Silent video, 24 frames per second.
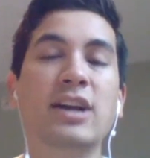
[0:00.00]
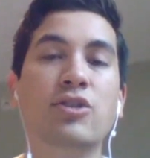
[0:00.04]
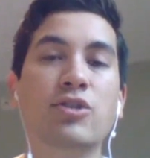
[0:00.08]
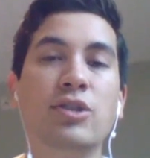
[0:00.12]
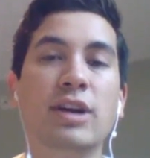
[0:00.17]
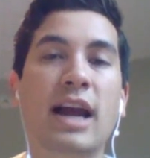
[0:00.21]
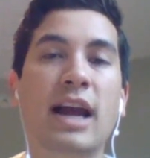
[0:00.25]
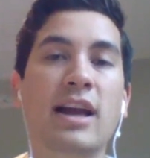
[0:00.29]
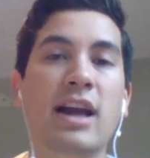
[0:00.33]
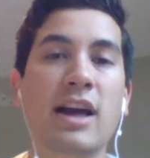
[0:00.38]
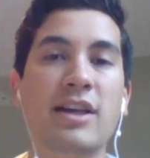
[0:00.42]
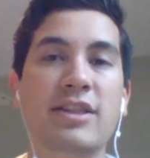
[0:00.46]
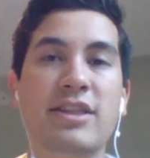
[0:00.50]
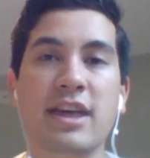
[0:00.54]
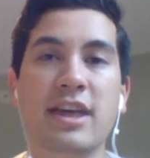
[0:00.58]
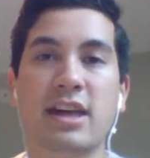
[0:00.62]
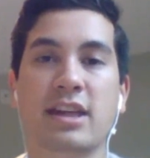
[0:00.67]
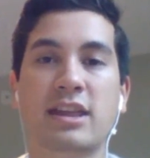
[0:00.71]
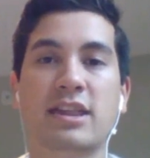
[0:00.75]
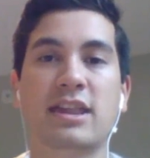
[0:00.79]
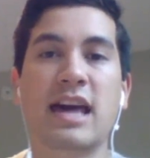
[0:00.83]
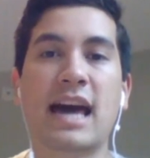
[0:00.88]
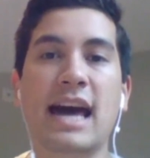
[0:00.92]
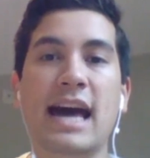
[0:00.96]
agree. I
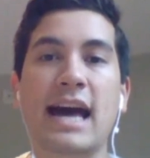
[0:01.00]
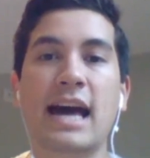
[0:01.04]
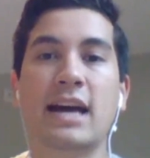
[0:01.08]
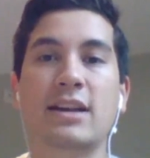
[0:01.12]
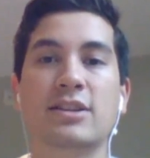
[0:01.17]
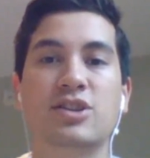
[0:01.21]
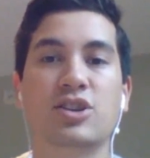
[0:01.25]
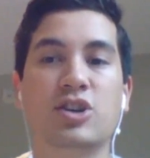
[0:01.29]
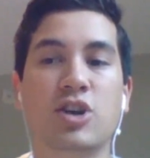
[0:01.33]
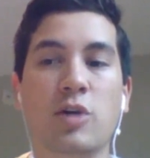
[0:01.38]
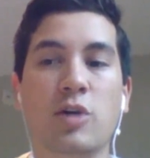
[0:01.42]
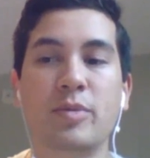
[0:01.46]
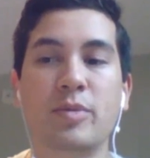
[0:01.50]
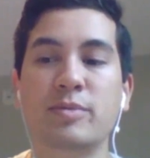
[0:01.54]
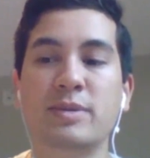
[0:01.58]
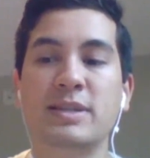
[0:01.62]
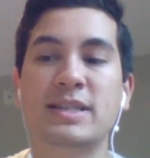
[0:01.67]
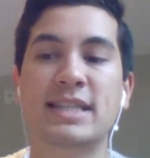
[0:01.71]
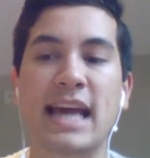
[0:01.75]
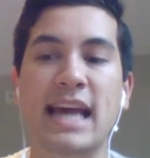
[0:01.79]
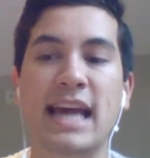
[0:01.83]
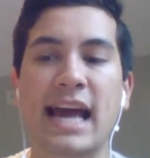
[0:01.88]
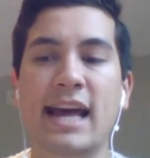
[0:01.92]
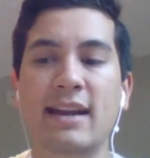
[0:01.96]
think that Jacoby
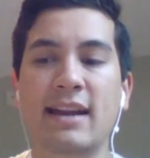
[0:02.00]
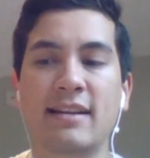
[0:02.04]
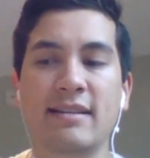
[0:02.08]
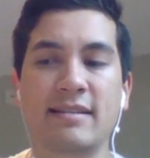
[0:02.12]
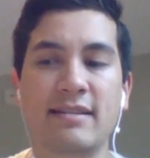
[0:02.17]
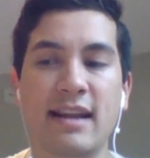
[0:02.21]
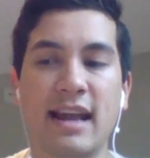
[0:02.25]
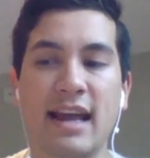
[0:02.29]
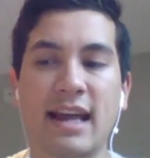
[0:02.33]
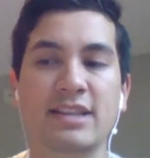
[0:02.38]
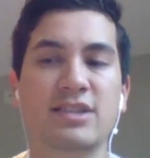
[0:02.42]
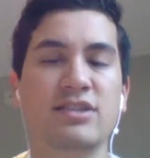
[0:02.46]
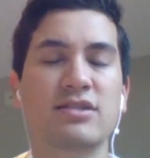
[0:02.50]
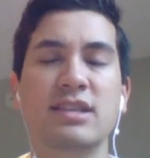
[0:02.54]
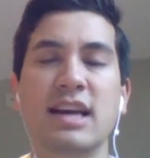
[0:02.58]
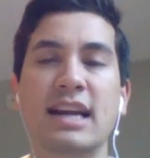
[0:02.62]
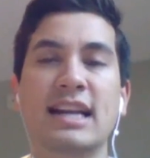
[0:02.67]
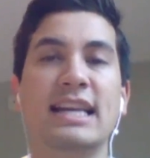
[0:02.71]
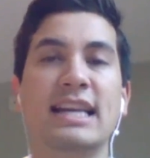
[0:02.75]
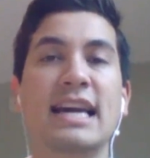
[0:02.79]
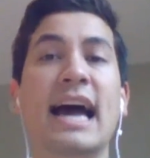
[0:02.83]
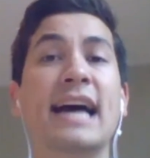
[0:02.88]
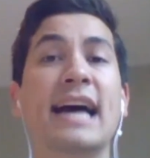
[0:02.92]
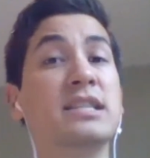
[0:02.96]
Brissett, as you
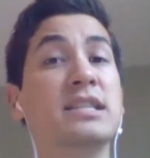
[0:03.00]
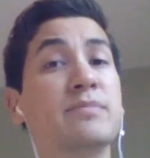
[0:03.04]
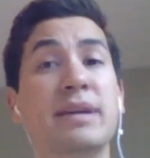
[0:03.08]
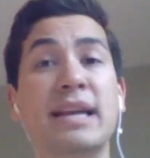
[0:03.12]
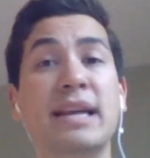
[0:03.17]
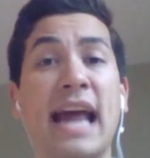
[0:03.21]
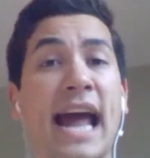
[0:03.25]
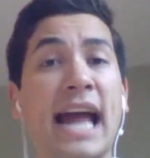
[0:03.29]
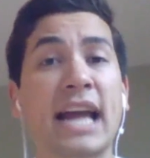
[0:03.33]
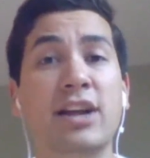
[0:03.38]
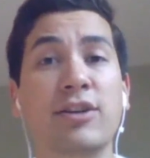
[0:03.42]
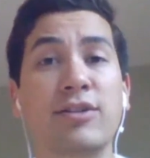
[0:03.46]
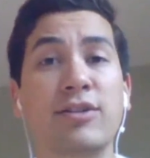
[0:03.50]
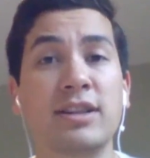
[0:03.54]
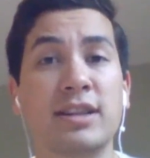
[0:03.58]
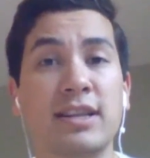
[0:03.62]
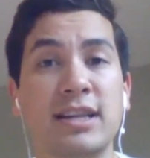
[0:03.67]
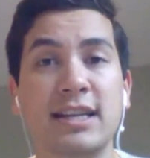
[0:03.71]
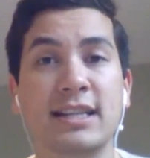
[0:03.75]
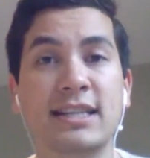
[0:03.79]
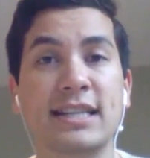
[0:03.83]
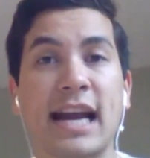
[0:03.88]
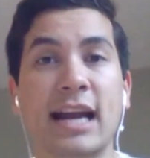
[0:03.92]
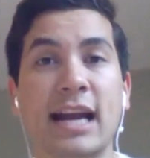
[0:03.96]
said, he hasn't been accurate
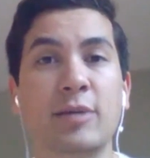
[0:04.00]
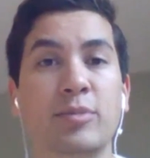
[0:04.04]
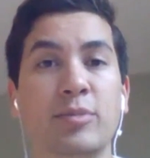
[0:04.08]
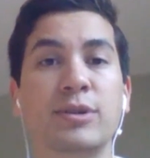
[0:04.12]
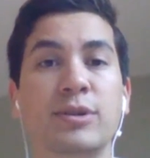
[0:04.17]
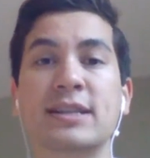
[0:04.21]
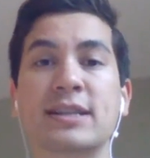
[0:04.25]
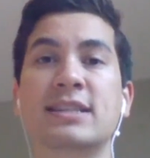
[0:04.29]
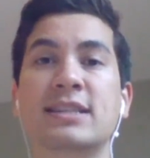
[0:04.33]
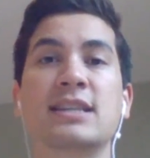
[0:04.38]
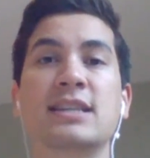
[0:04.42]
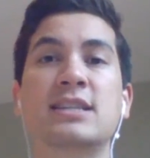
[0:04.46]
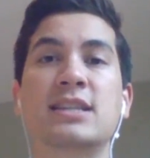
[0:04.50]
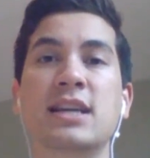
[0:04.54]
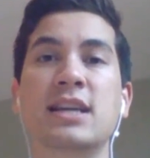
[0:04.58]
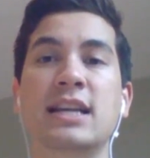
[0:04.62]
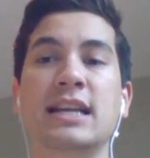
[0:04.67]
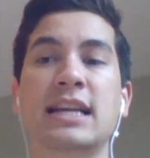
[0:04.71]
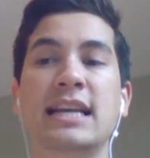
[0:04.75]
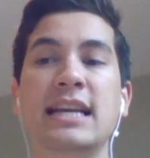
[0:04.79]
the entire preseason.